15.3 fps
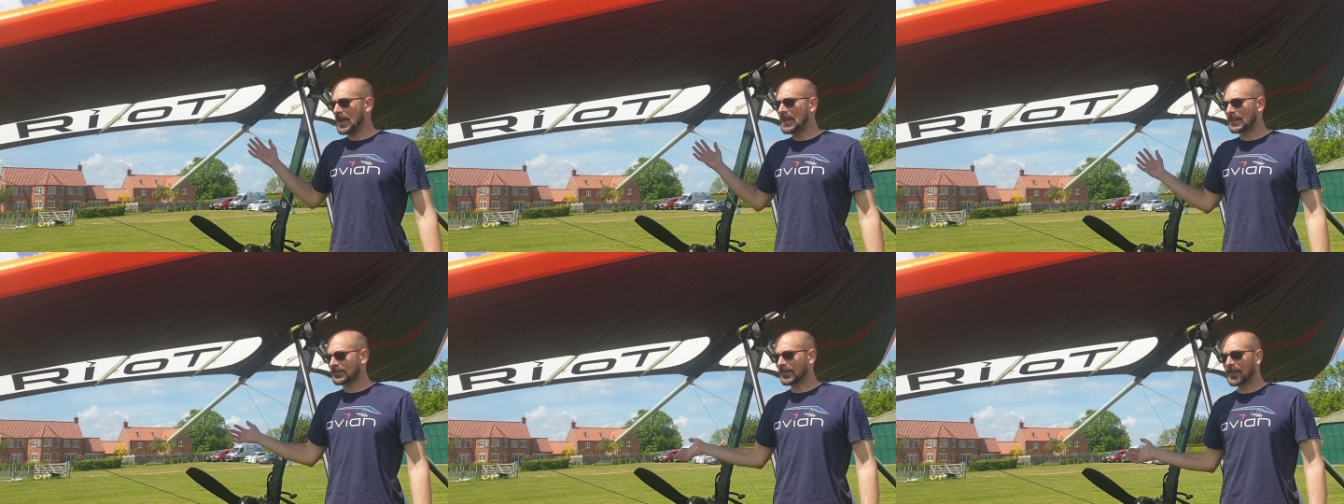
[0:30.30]

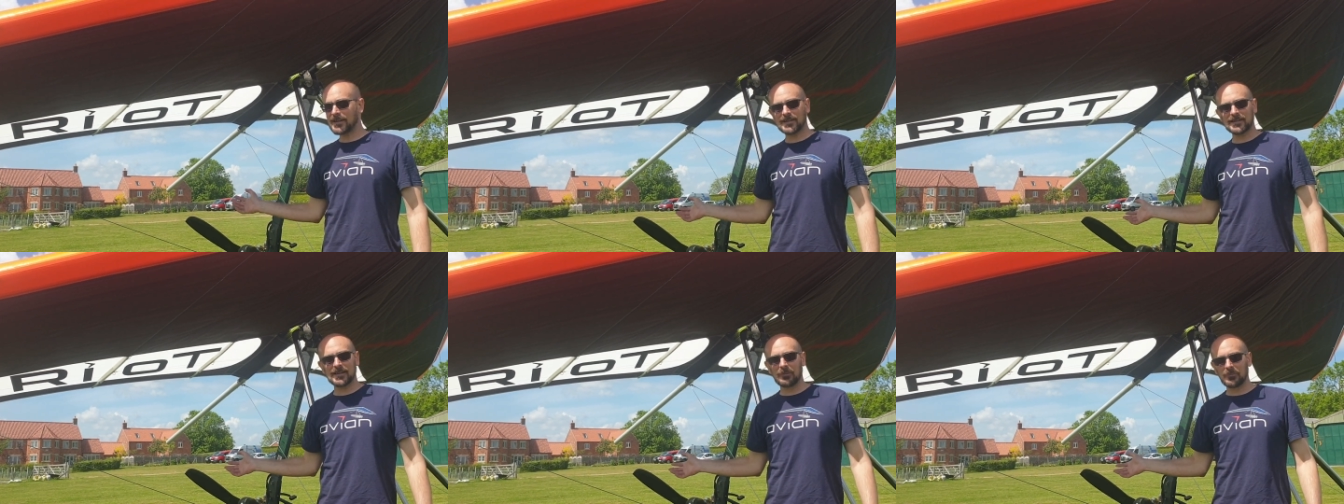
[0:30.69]
It
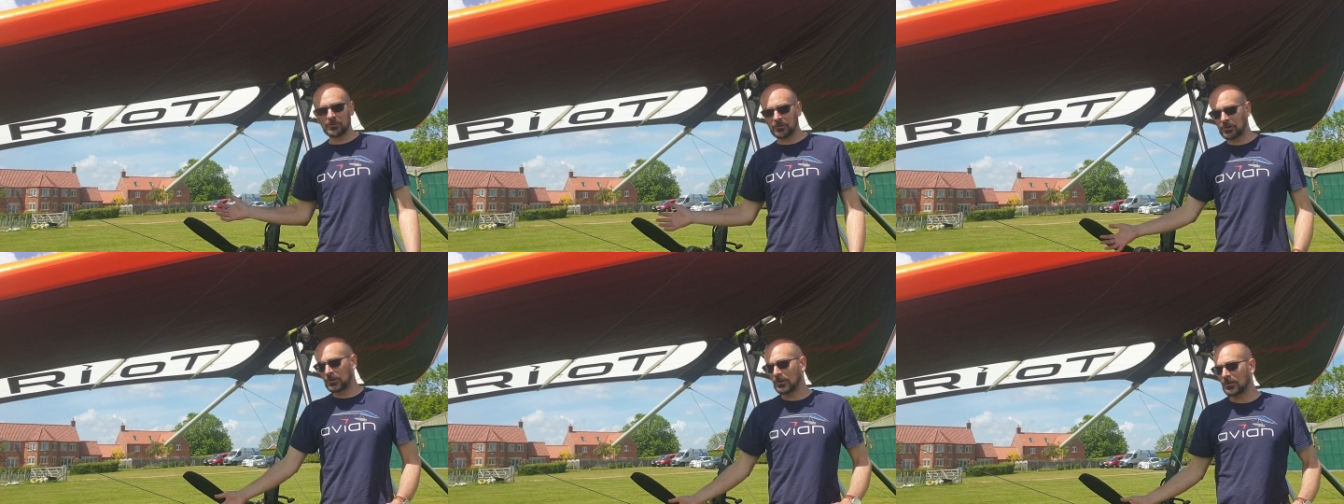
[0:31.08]

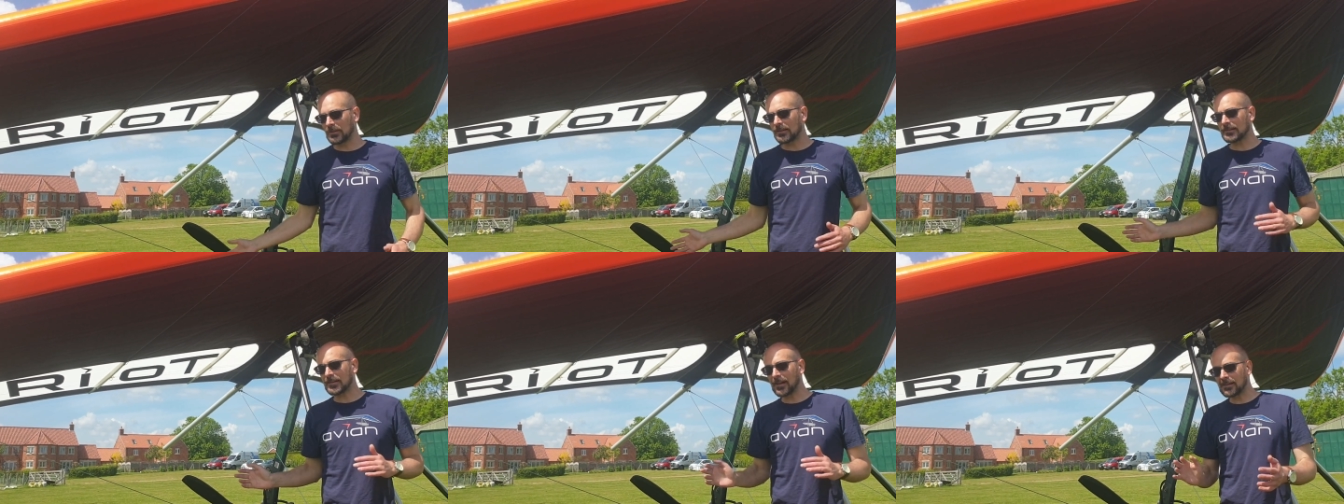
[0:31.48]

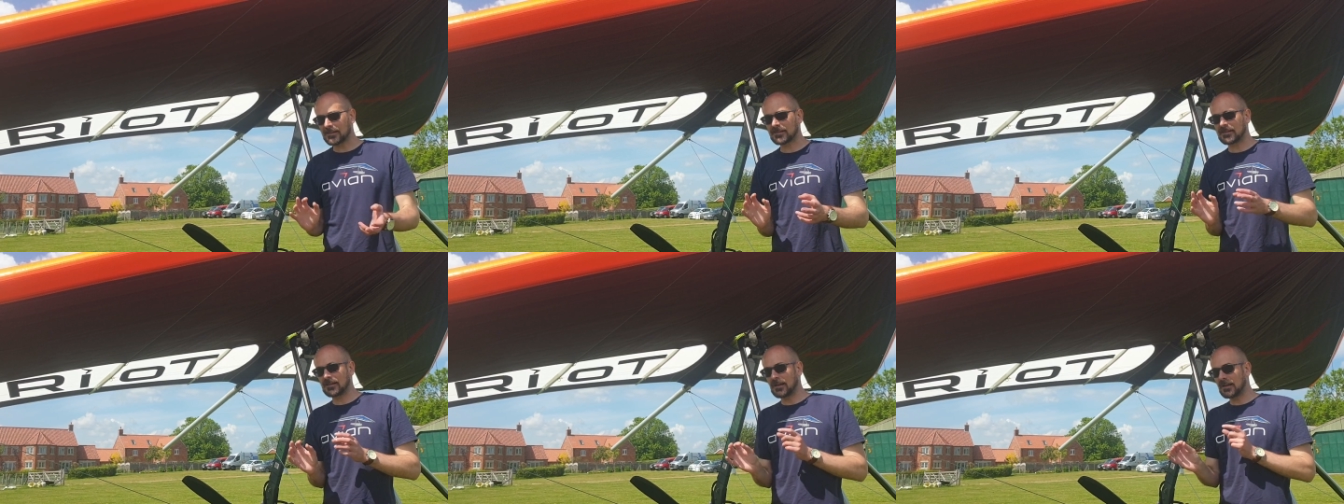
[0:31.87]

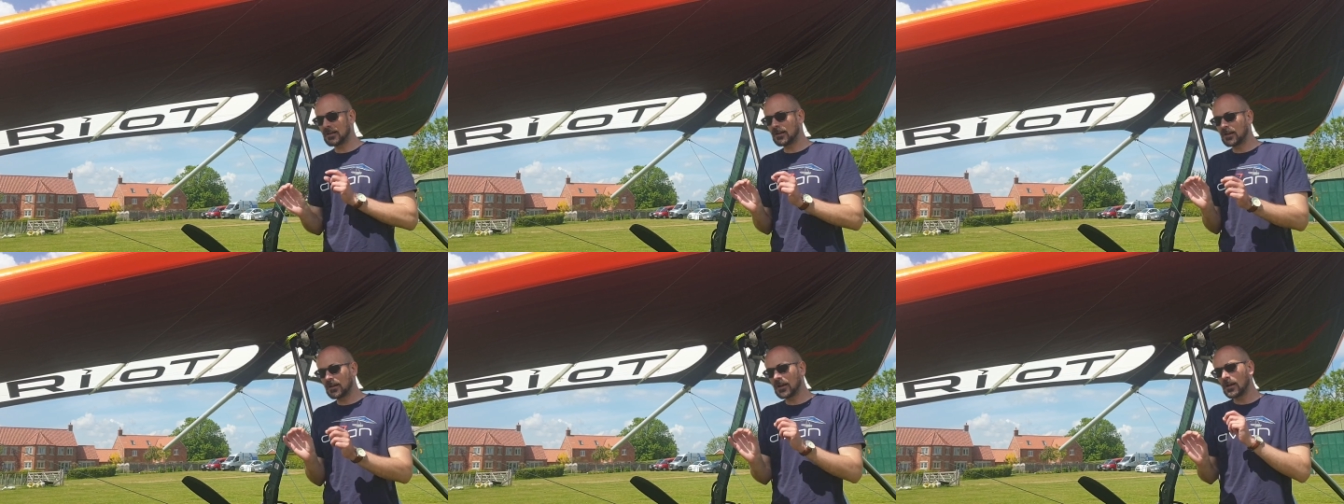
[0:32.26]
takes
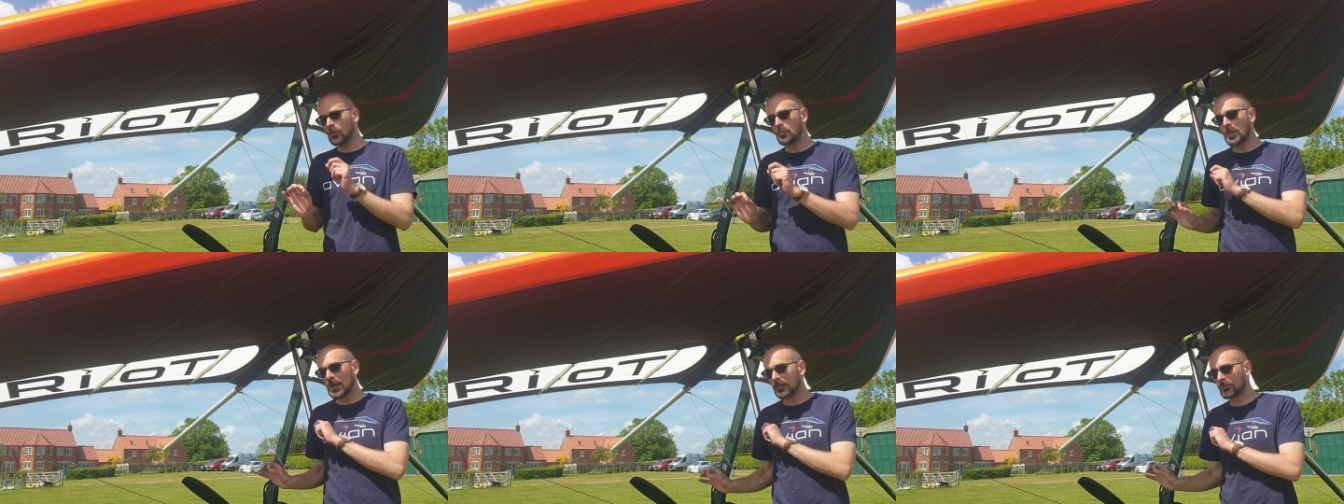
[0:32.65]

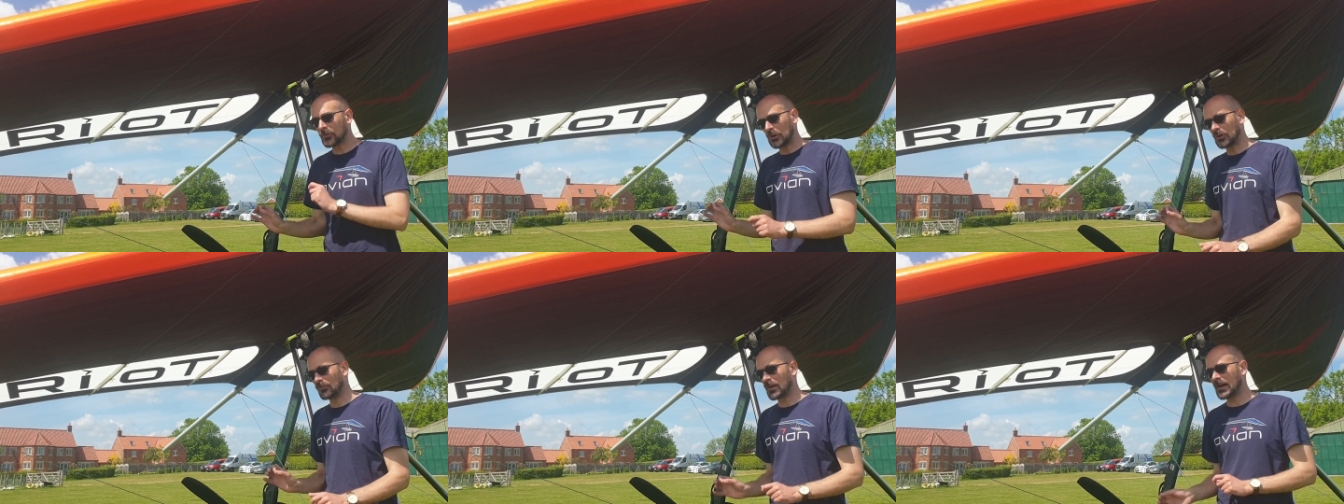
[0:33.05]
little bits
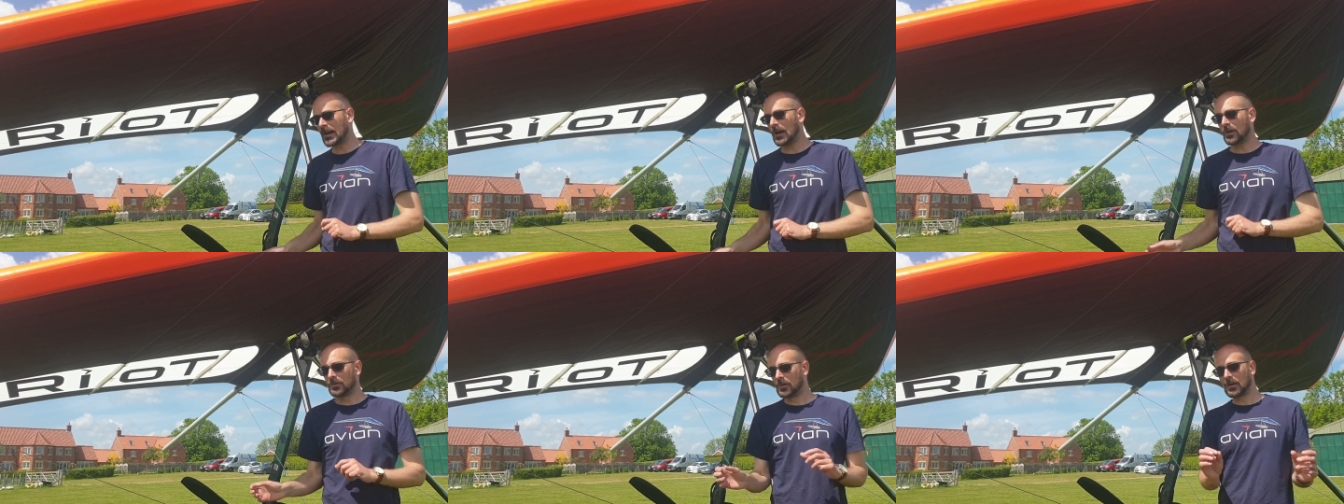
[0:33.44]
from the
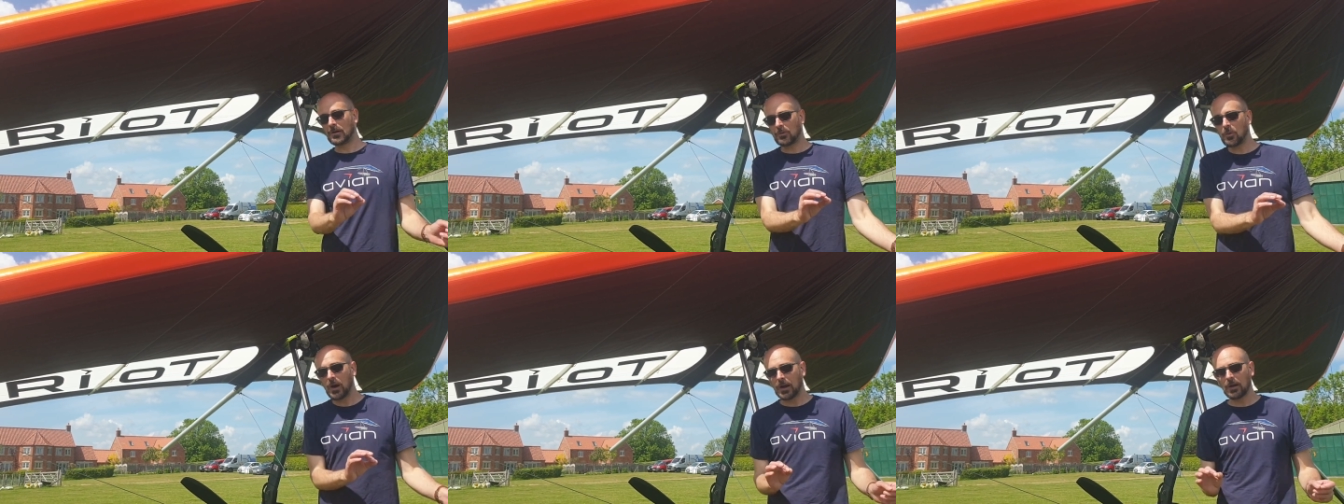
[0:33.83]
Rio,
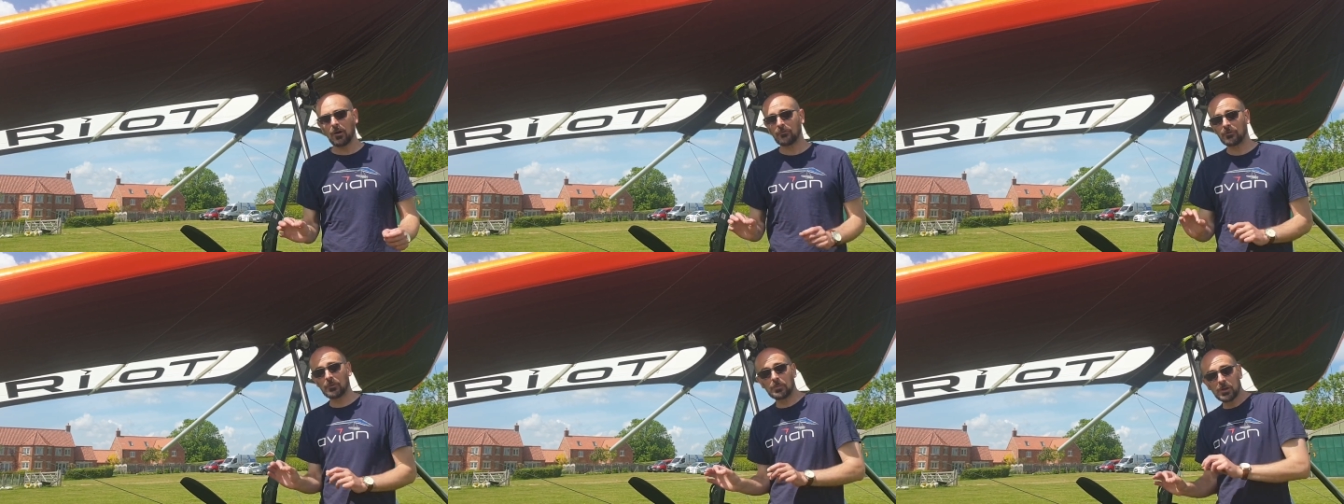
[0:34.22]
quite a
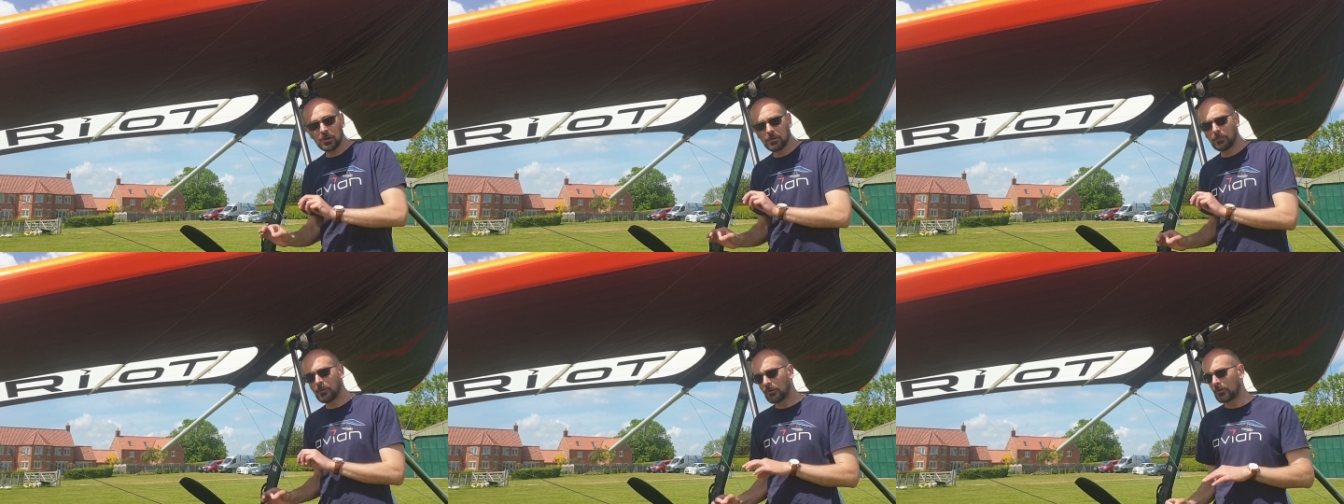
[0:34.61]
lot from the
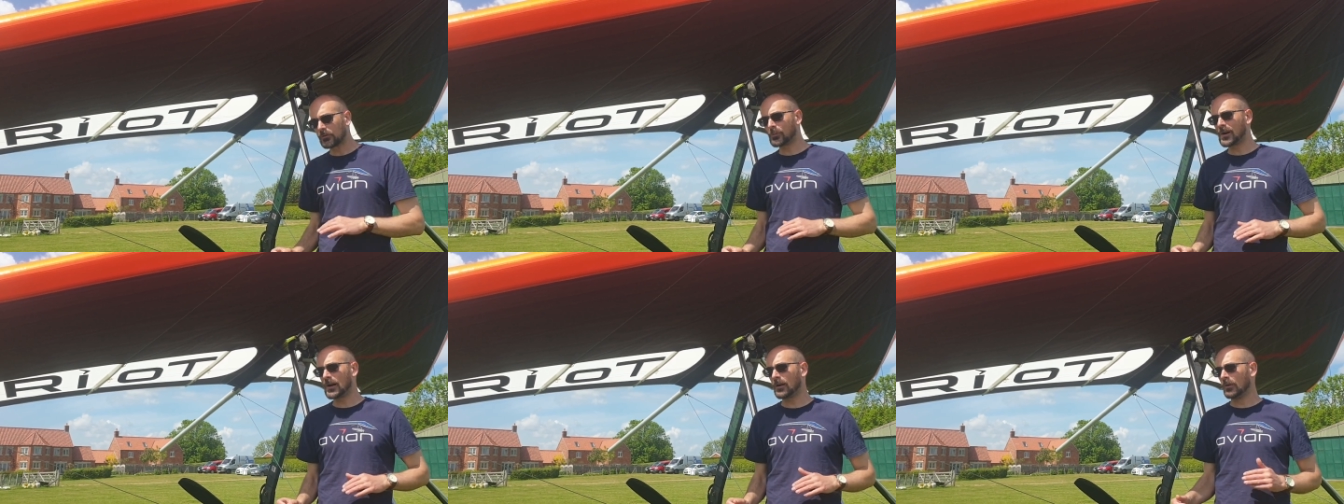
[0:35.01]
Puma
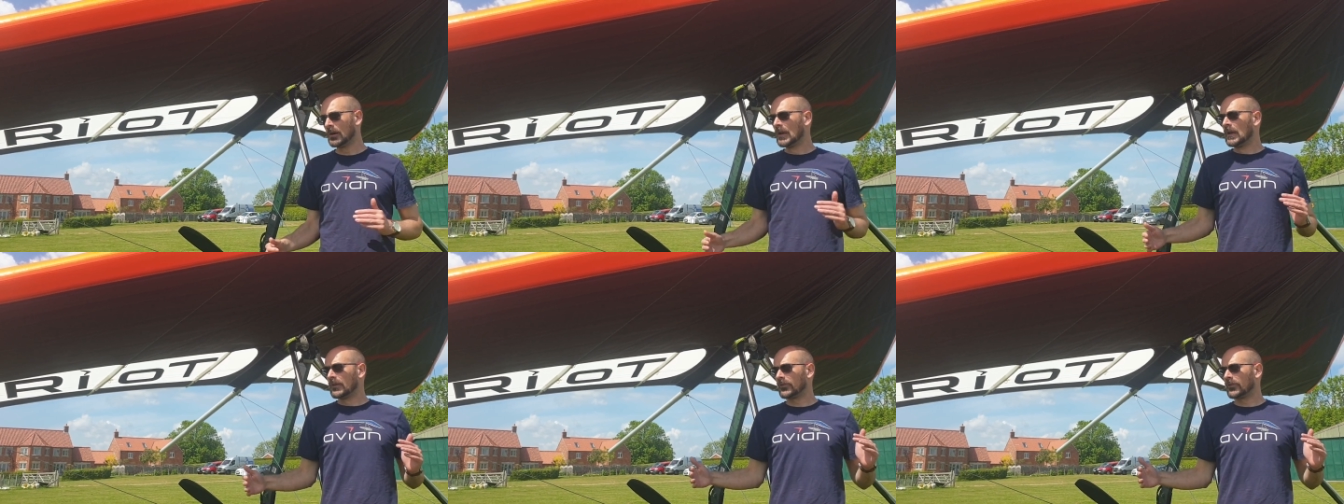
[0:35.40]
as well.